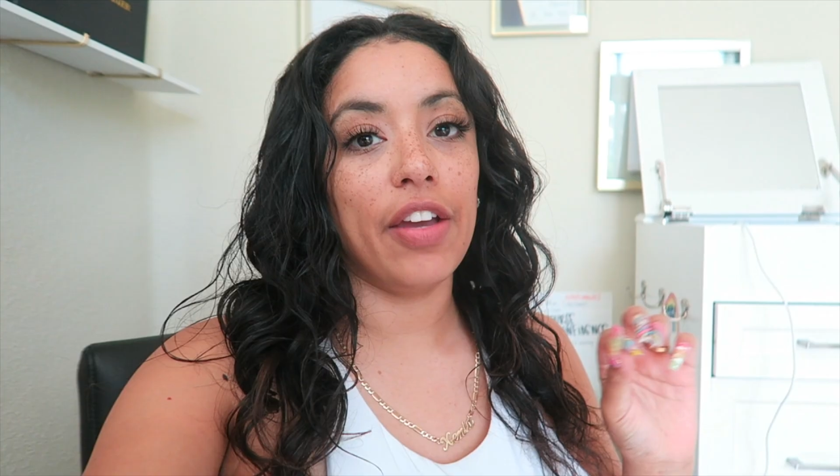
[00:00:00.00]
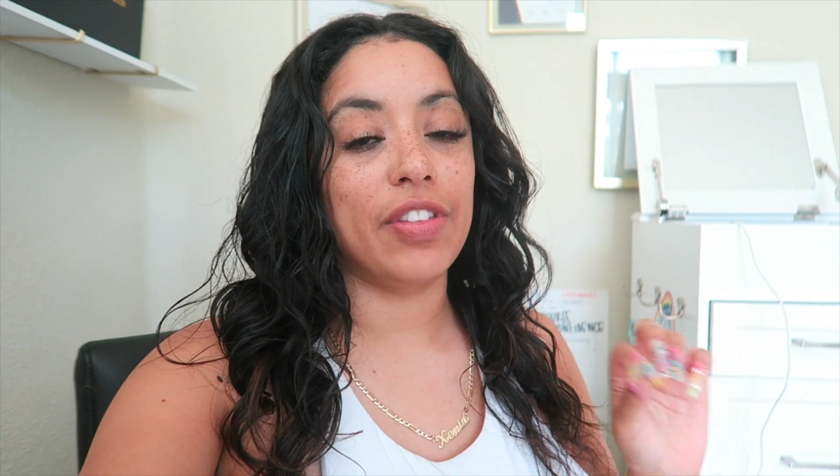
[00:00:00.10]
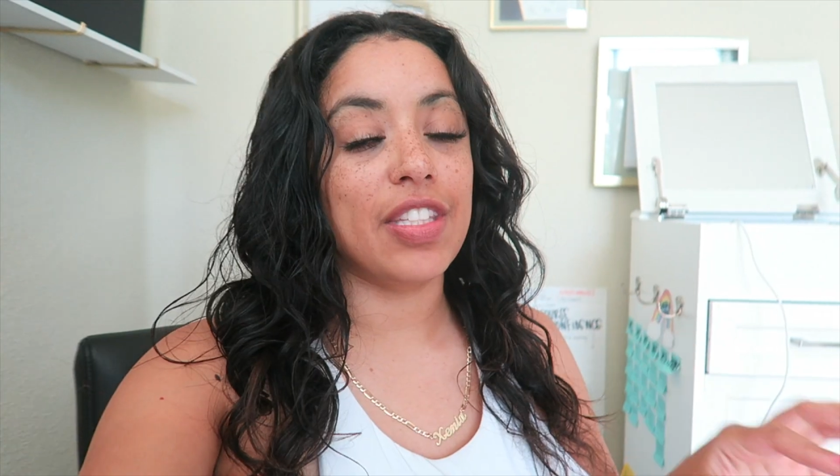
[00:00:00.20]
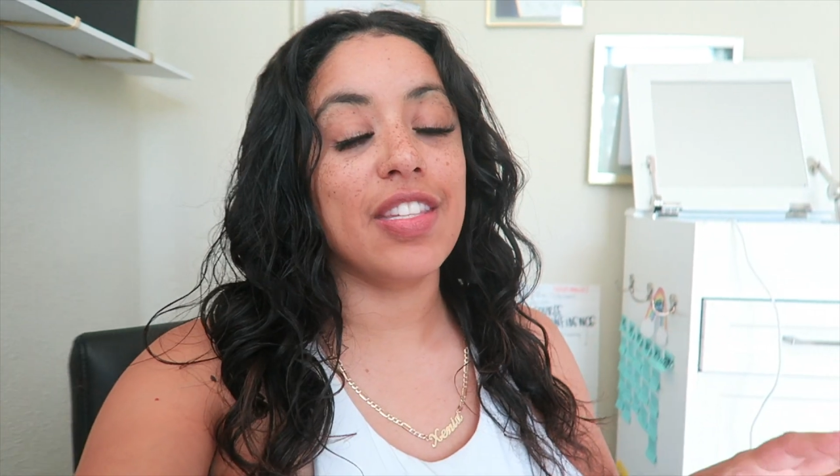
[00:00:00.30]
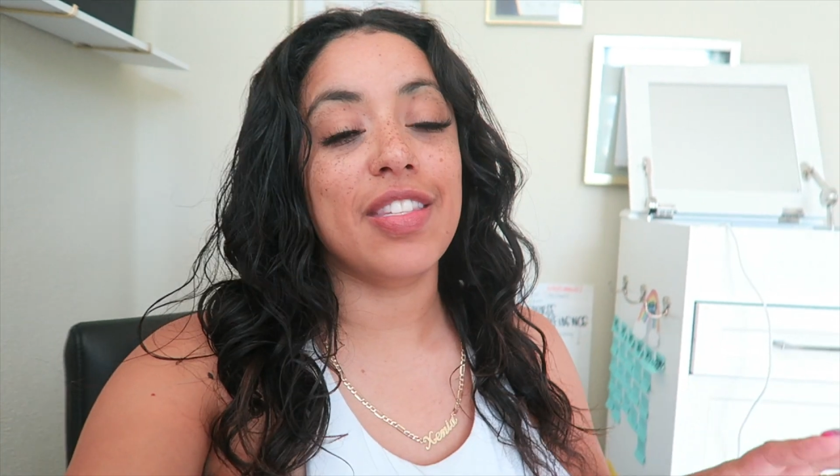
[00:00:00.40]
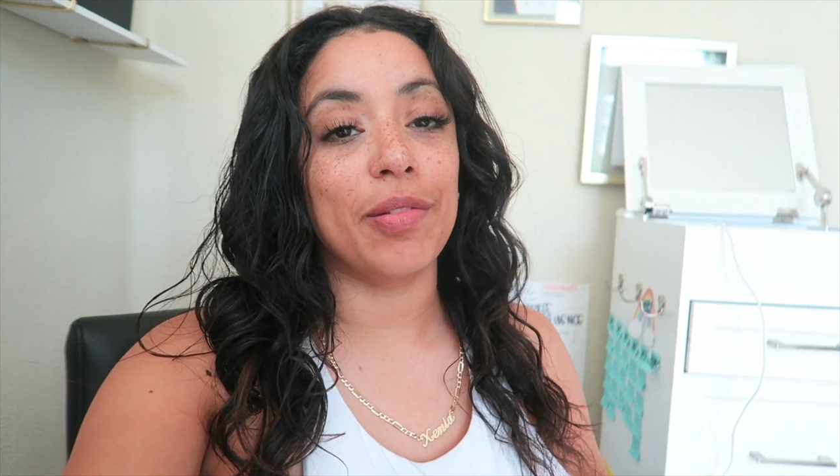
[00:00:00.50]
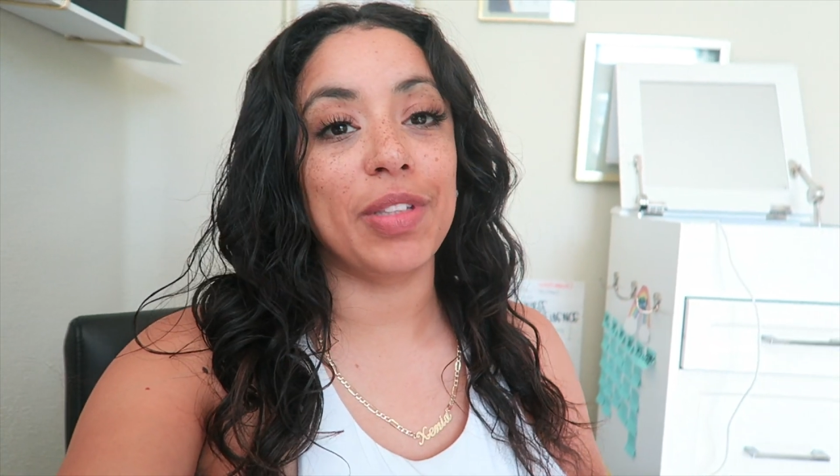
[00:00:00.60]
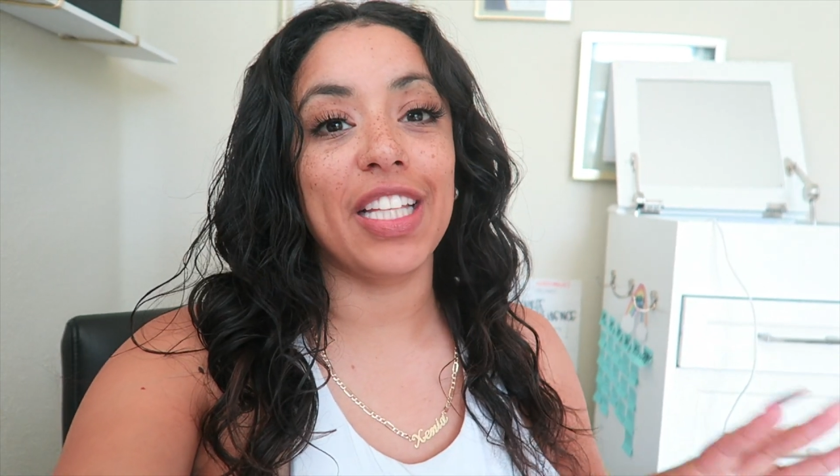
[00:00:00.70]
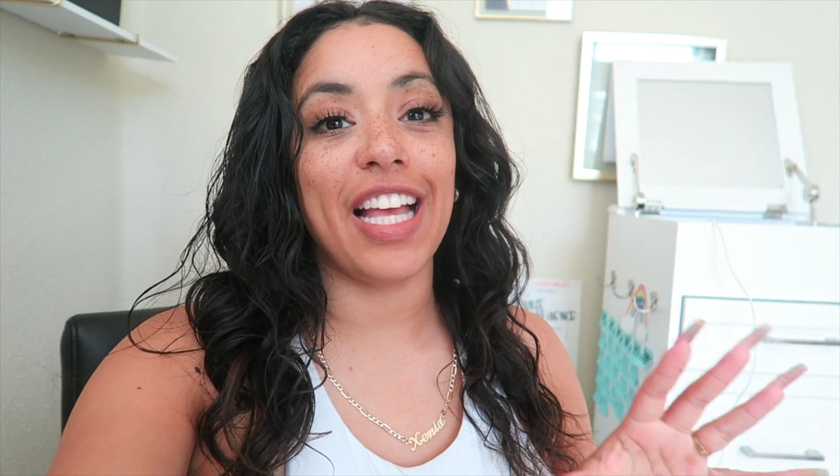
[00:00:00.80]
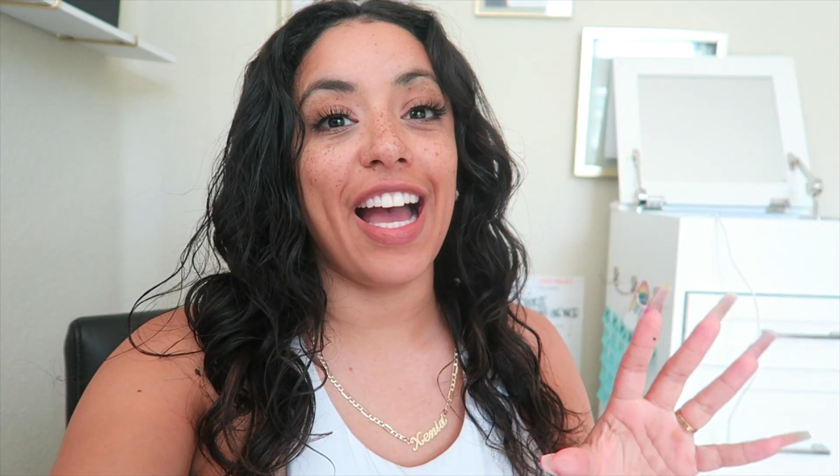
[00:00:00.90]
If this is
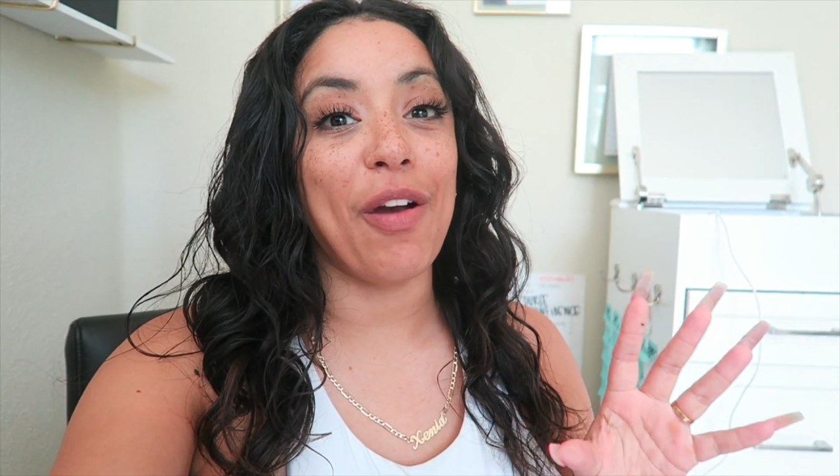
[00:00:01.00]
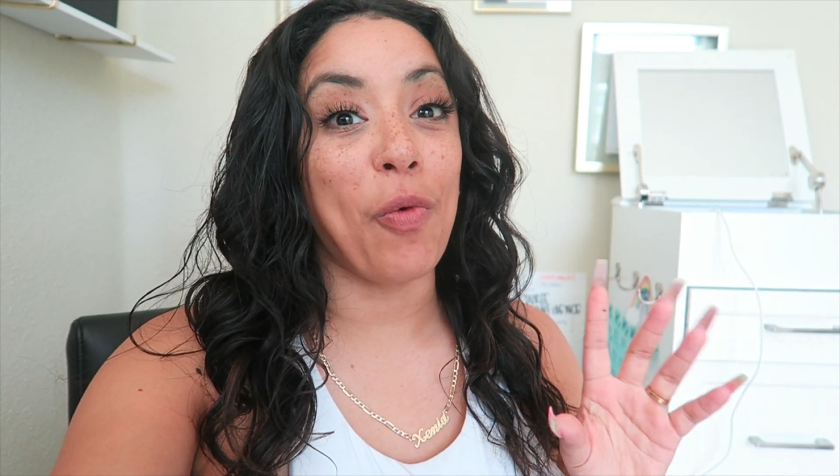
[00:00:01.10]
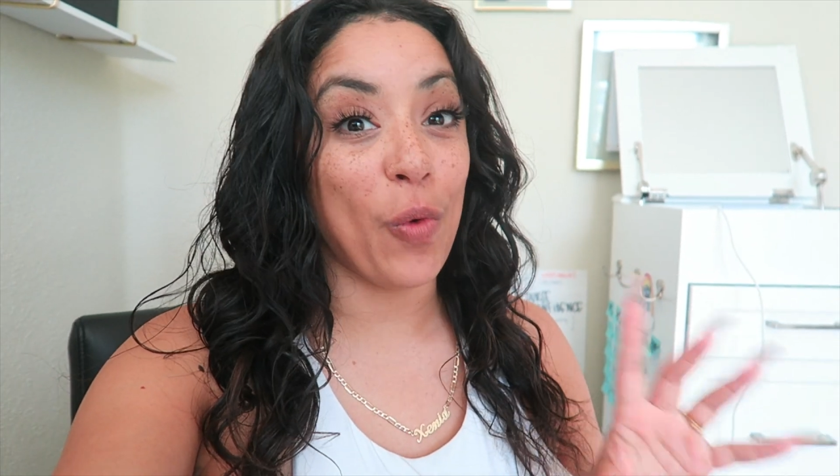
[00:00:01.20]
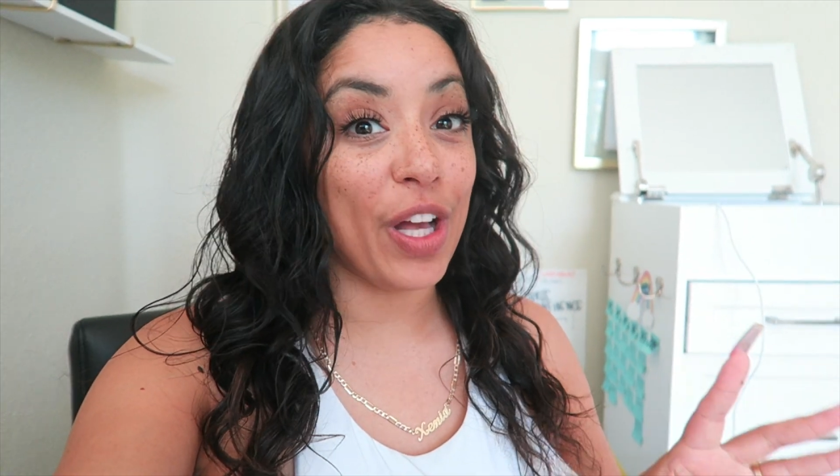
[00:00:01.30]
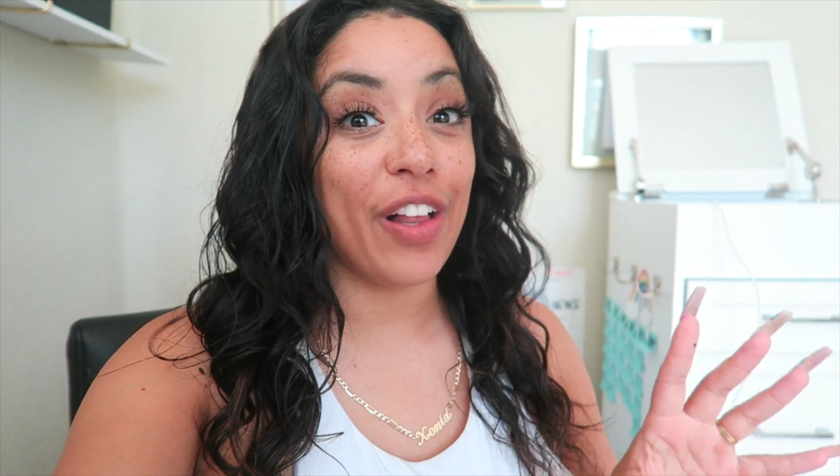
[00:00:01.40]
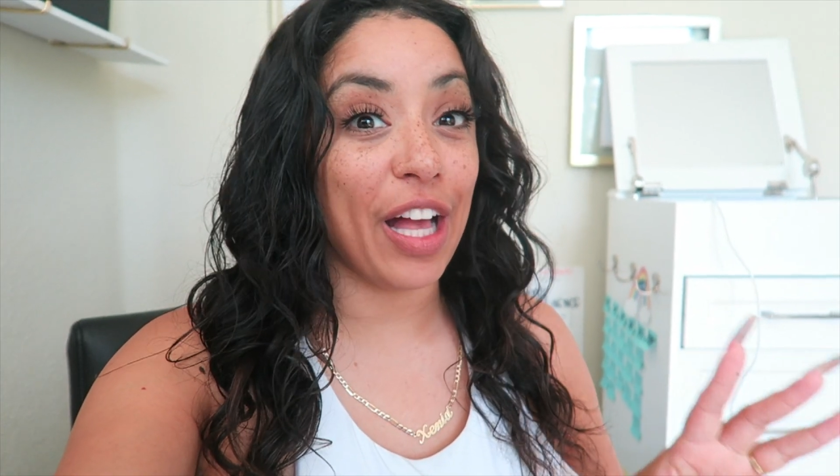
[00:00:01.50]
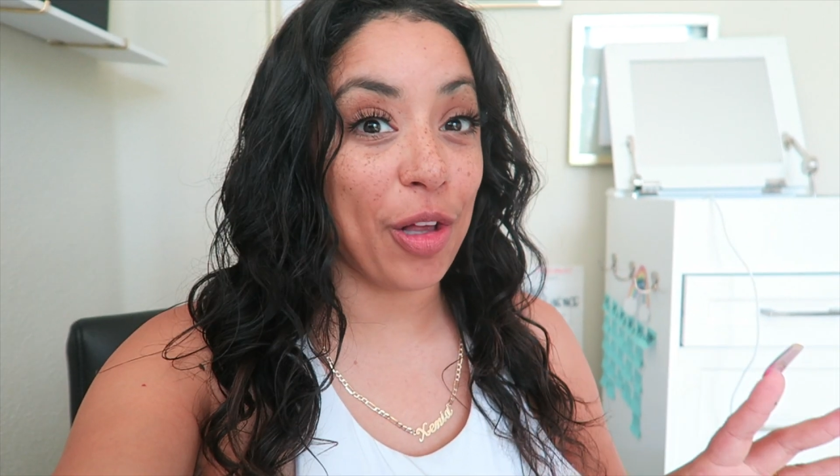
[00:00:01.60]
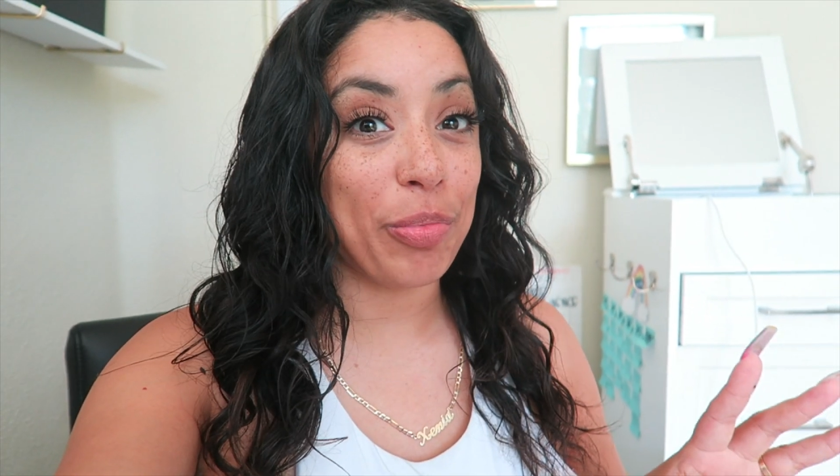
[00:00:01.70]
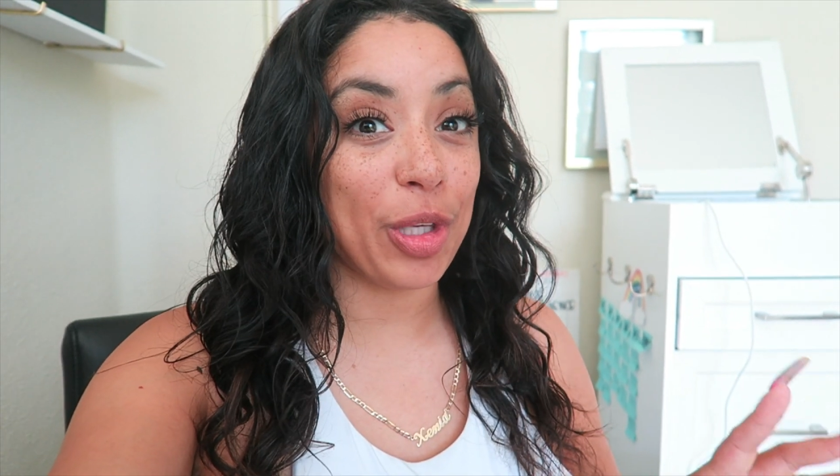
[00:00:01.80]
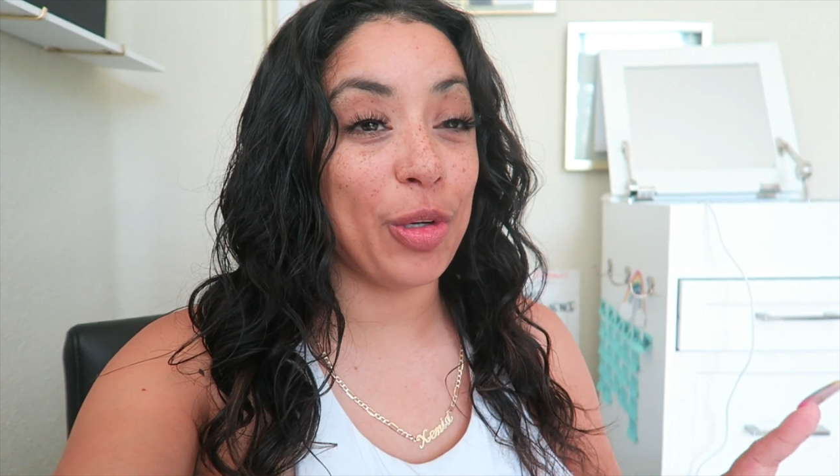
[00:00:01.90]
something that will
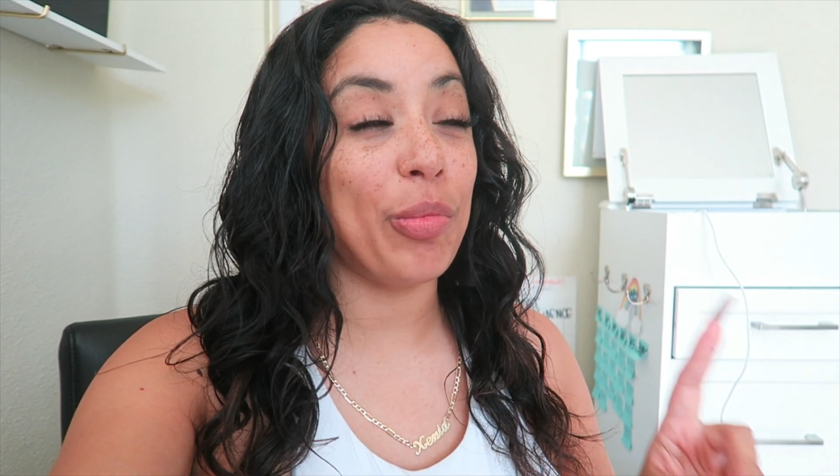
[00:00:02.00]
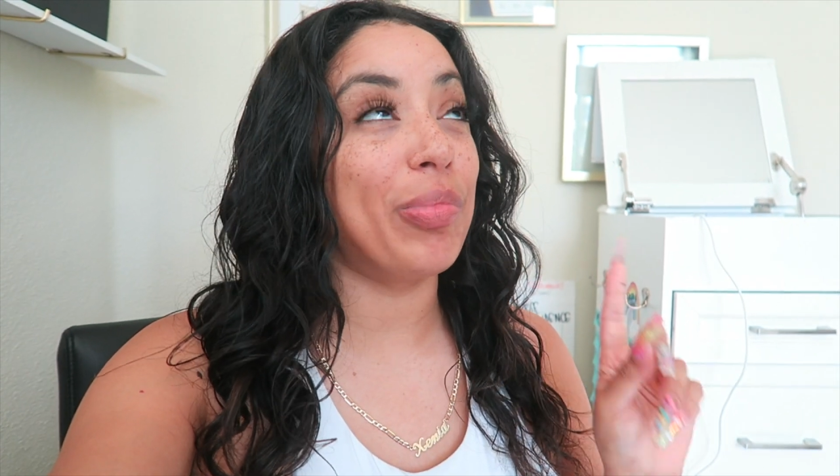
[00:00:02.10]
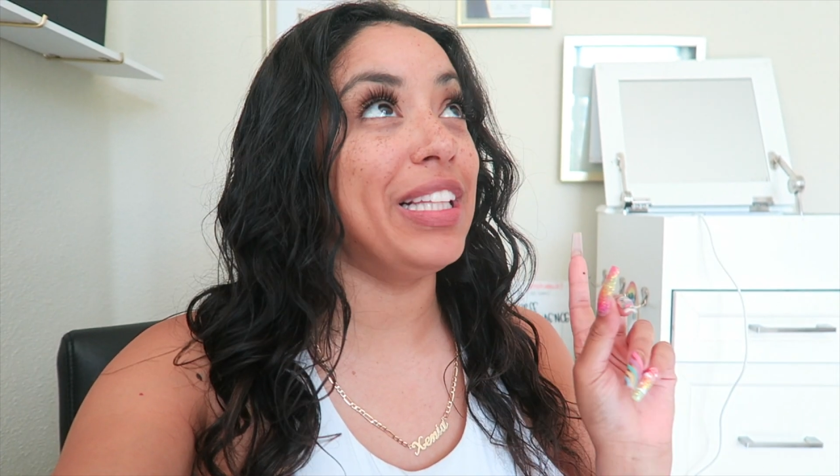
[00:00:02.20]
help you,